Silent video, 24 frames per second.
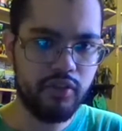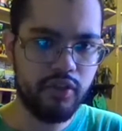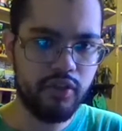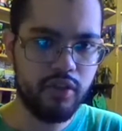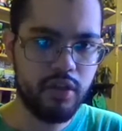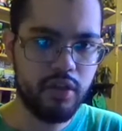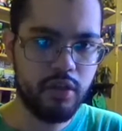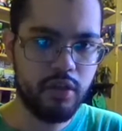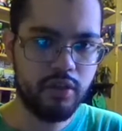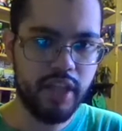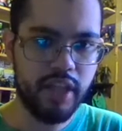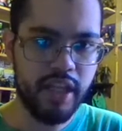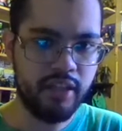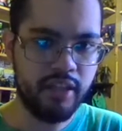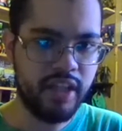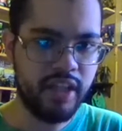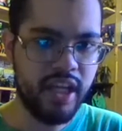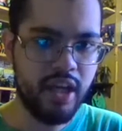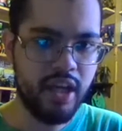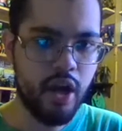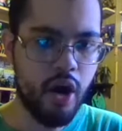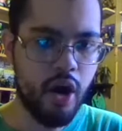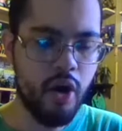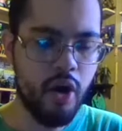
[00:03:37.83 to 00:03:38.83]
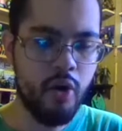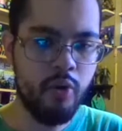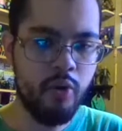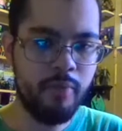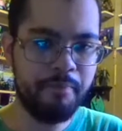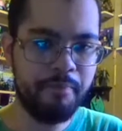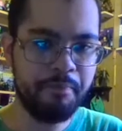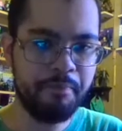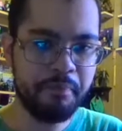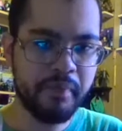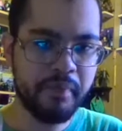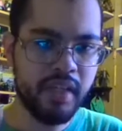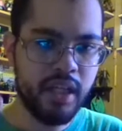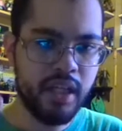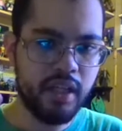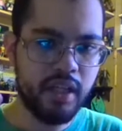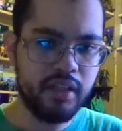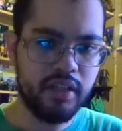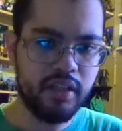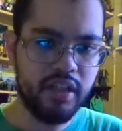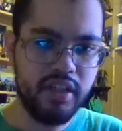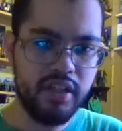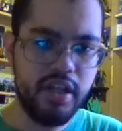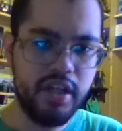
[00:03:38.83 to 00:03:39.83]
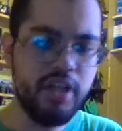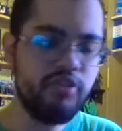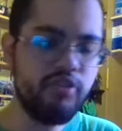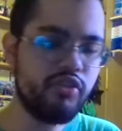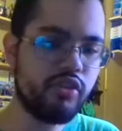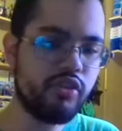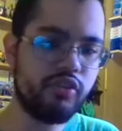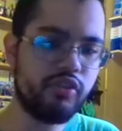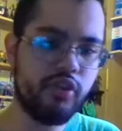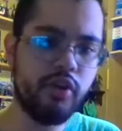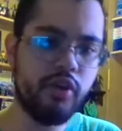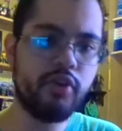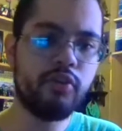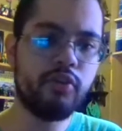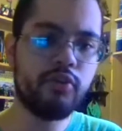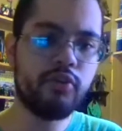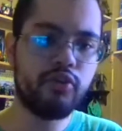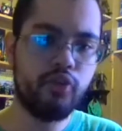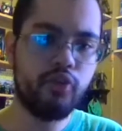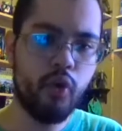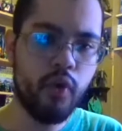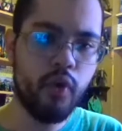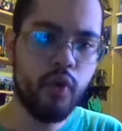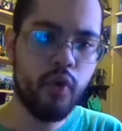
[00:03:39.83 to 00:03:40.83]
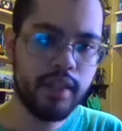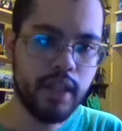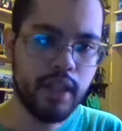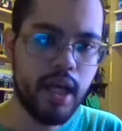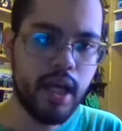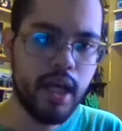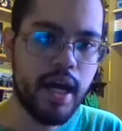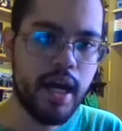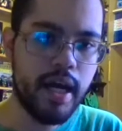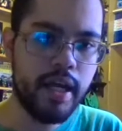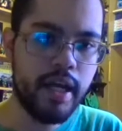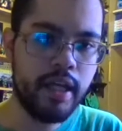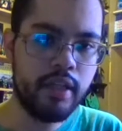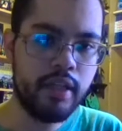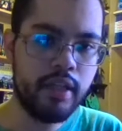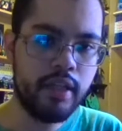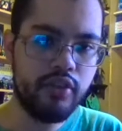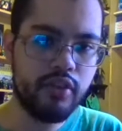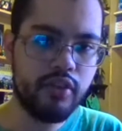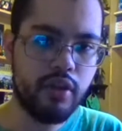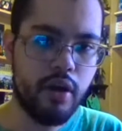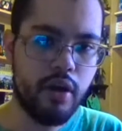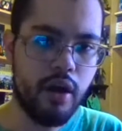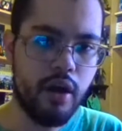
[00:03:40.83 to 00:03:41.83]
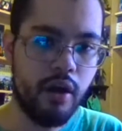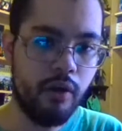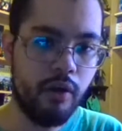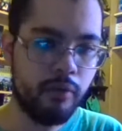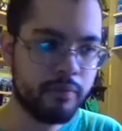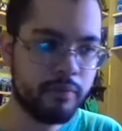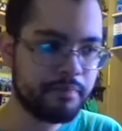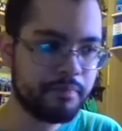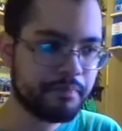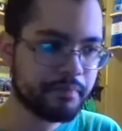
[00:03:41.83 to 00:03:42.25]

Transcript: They own the Ninja Turtles toy line, a